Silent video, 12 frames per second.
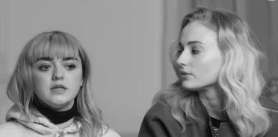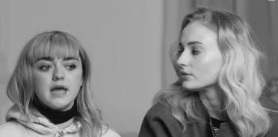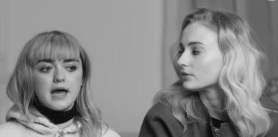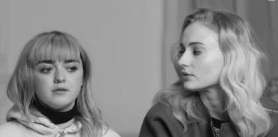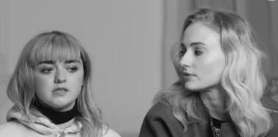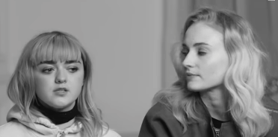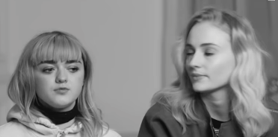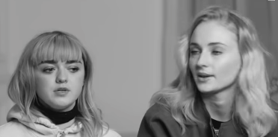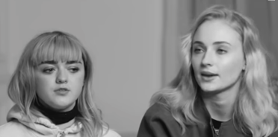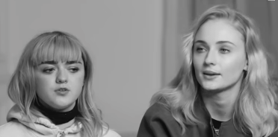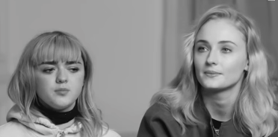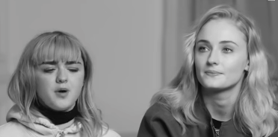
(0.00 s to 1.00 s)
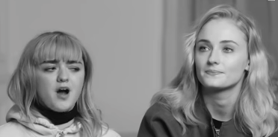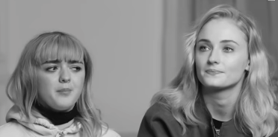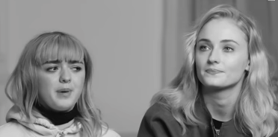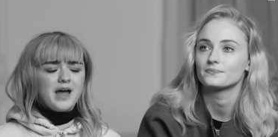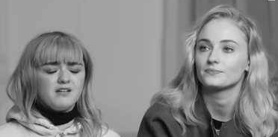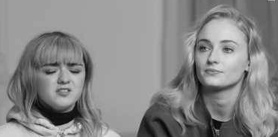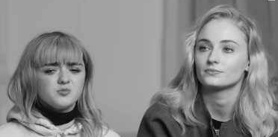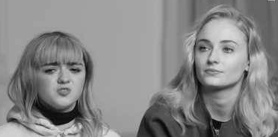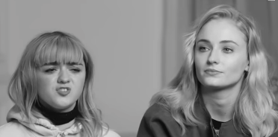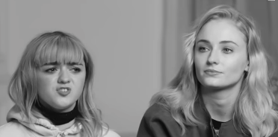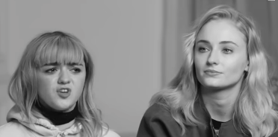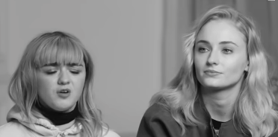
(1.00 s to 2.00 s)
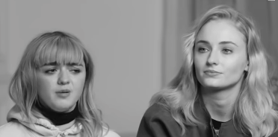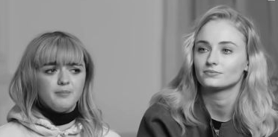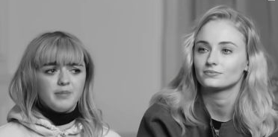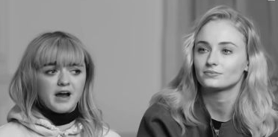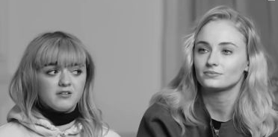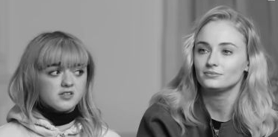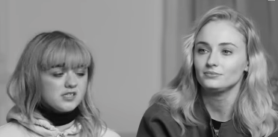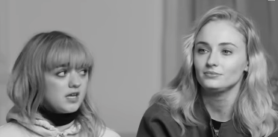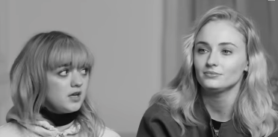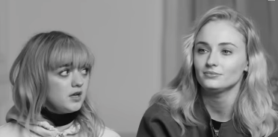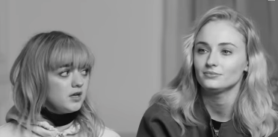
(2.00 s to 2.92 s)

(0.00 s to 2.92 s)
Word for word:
Speaker 1: Yeah, it was at the read through, Yeah. but our parents were so embarrassing